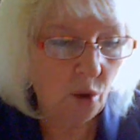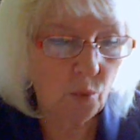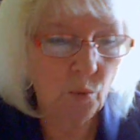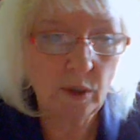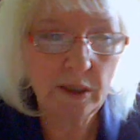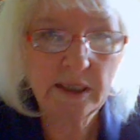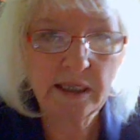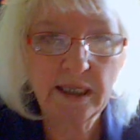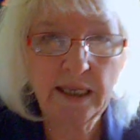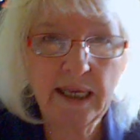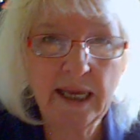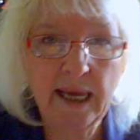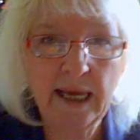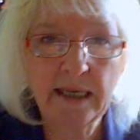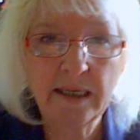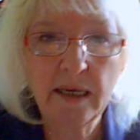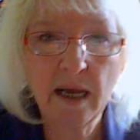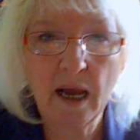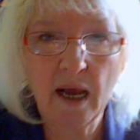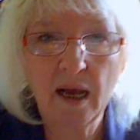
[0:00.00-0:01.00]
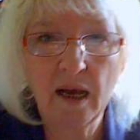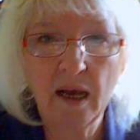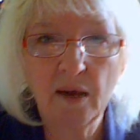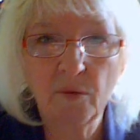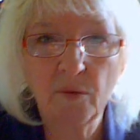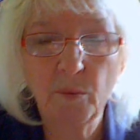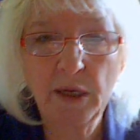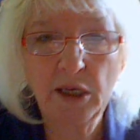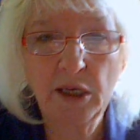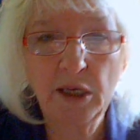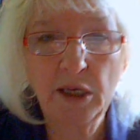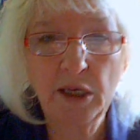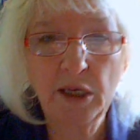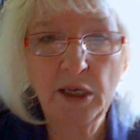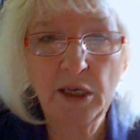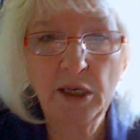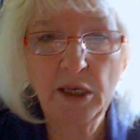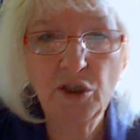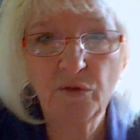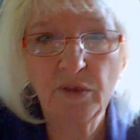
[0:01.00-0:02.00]
Once again, I will mention
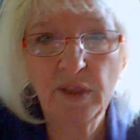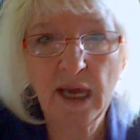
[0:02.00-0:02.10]
to you